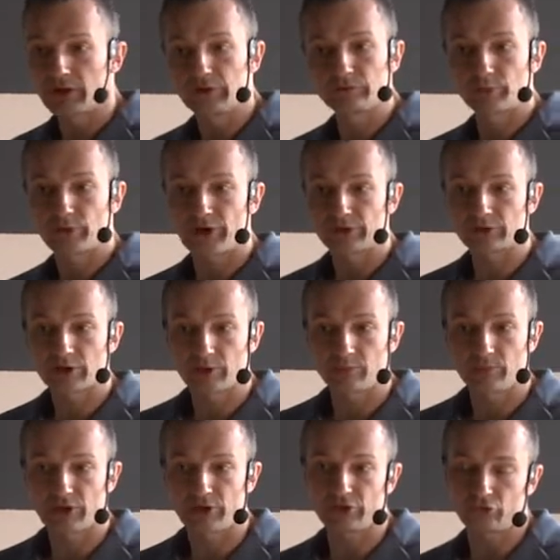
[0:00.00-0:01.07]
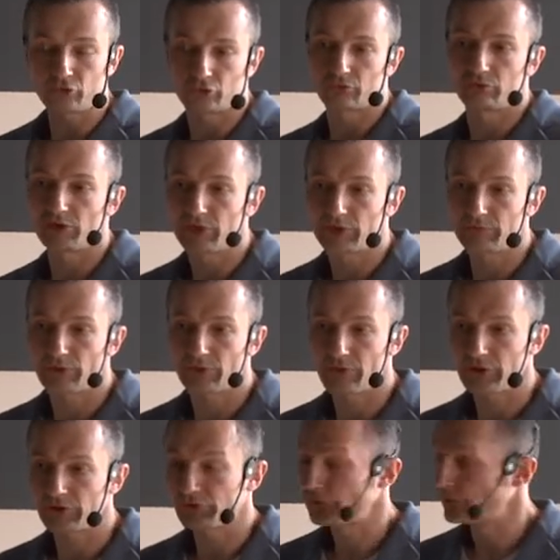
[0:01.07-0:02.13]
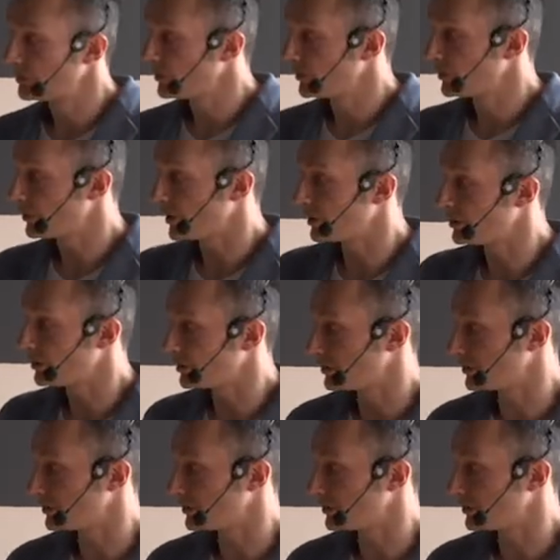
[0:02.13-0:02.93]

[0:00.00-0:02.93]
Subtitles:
if brand can manage to deliver this, then